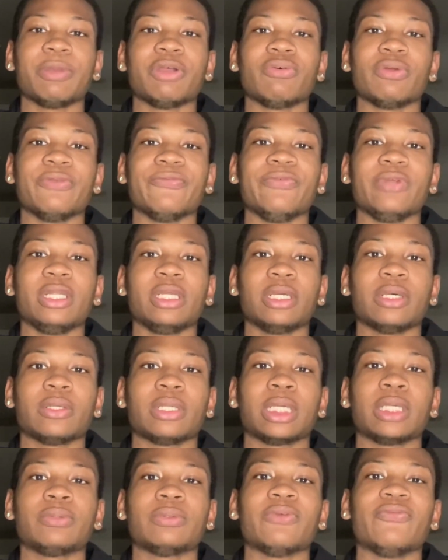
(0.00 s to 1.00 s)
on the video to
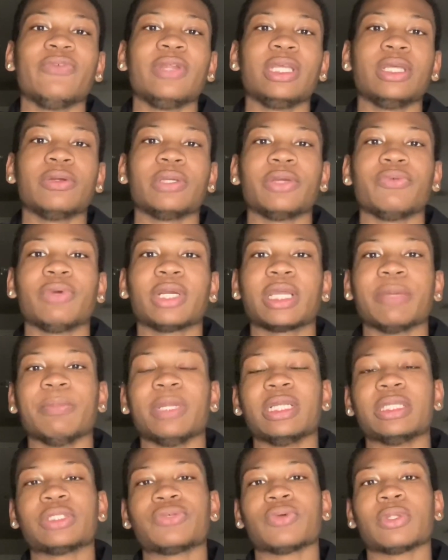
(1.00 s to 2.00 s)
help the video get
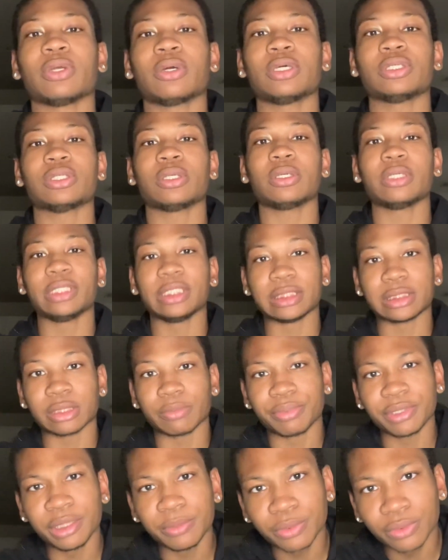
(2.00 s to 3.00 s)
recommended to a large audience of
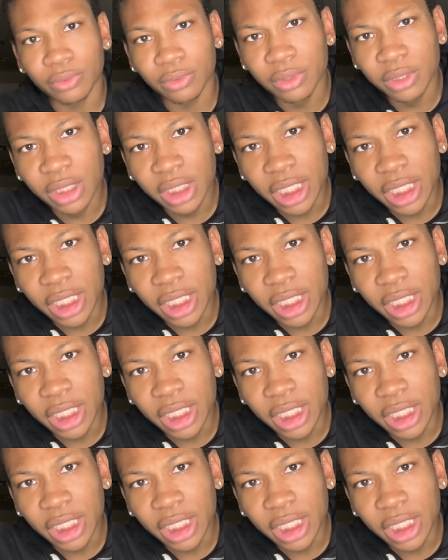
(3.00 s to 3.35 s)
people,